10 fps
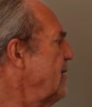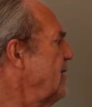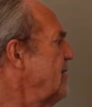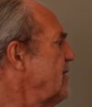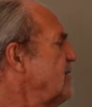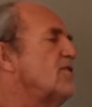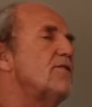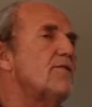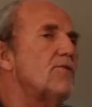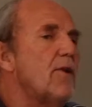in addition,
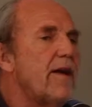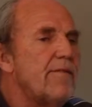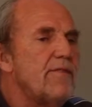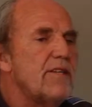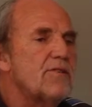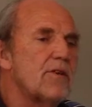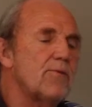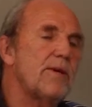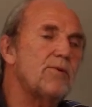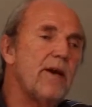you have this,
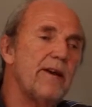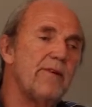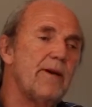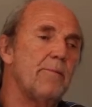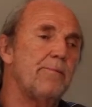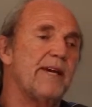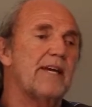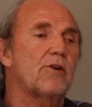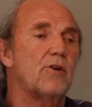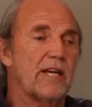when you have a big
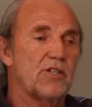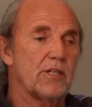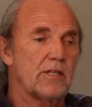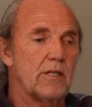collection,